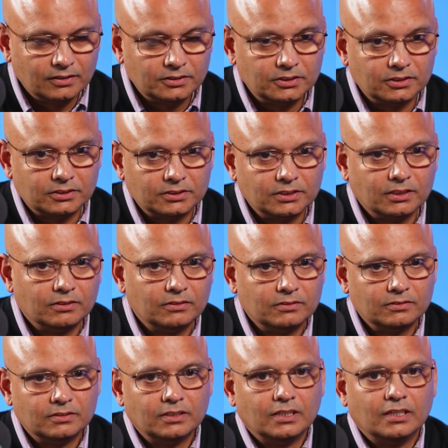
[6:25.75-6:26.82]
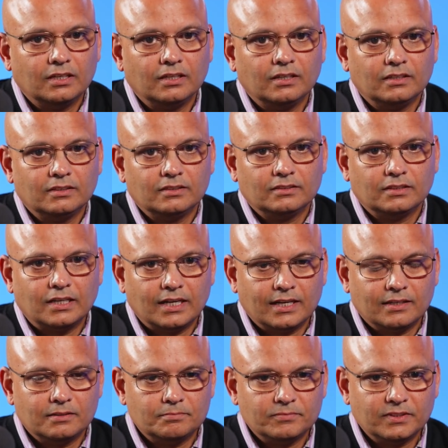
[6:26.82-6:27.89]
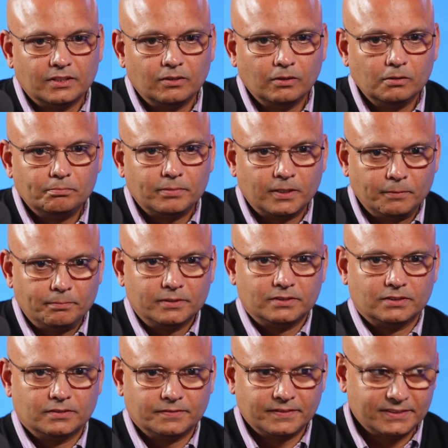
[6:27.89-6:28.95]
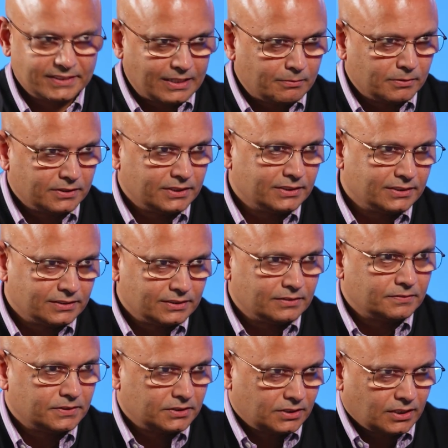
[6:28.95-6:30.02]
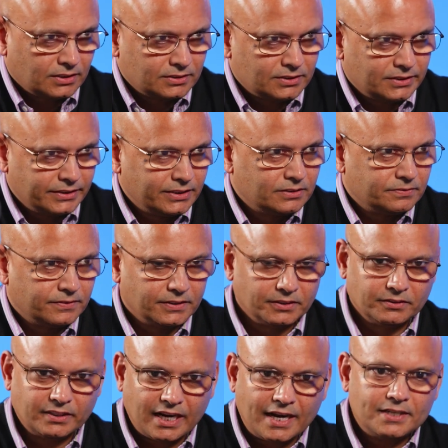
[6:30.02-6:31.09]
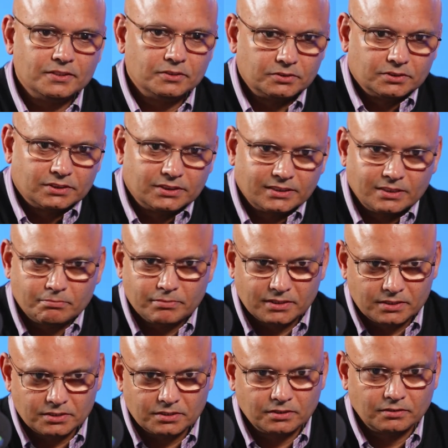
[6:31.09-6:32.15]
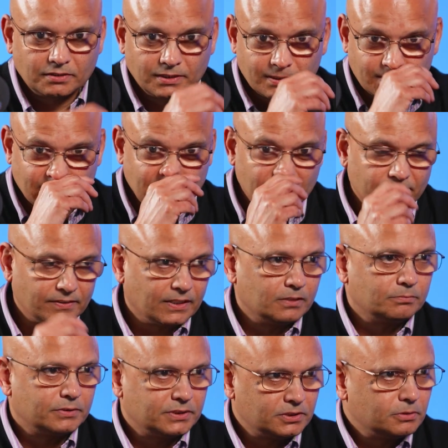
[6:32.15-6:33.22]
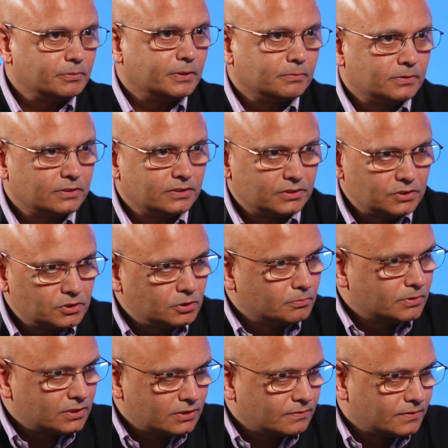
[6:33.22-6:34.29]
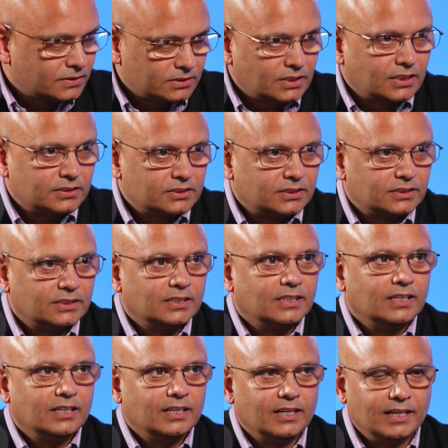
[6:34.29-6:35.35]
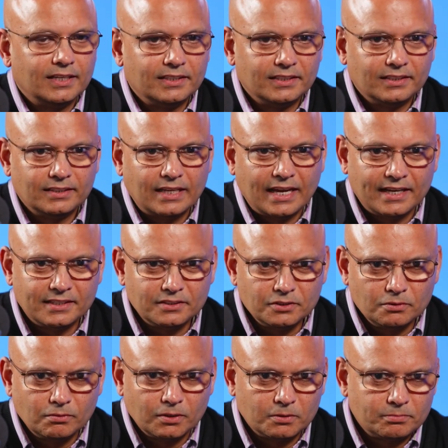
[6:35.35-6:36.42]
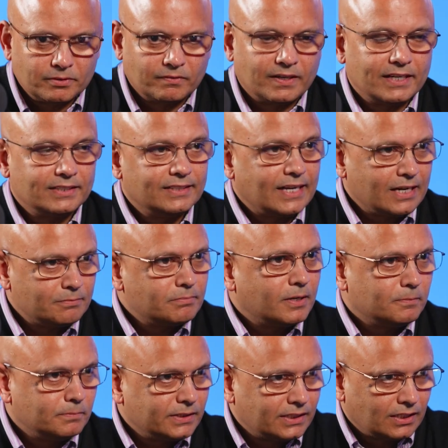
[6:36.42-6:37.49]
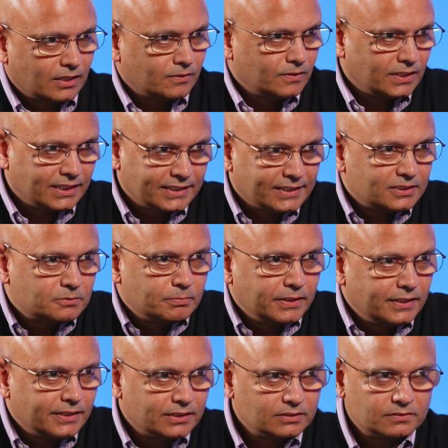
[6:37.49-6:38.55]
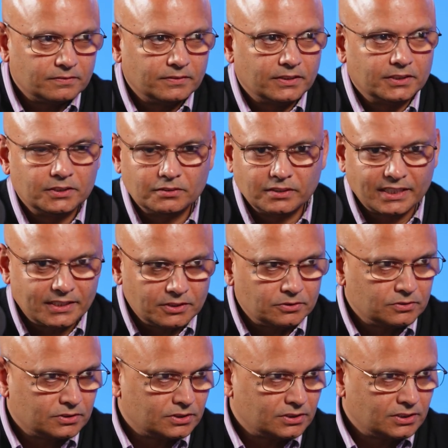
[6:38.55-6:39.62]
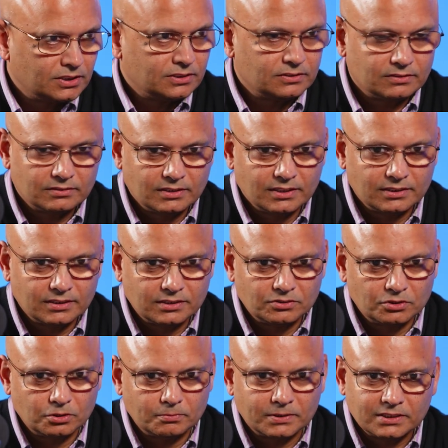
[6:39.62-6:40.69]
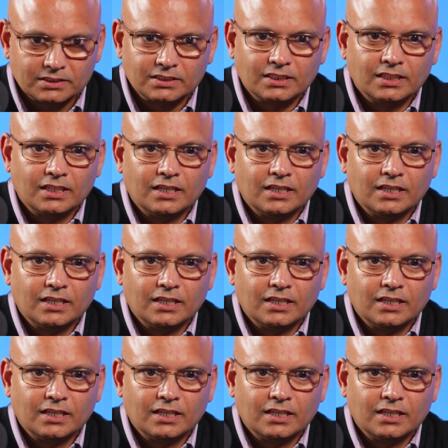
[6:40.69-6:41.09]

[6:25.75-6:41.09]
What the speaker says: Sure. So the whole purpose of establishing this infrastructure is for your end users and business units and developers to be able to consume this infrastructure. And you want to provide that public cloud-like experience for your end users and consumers.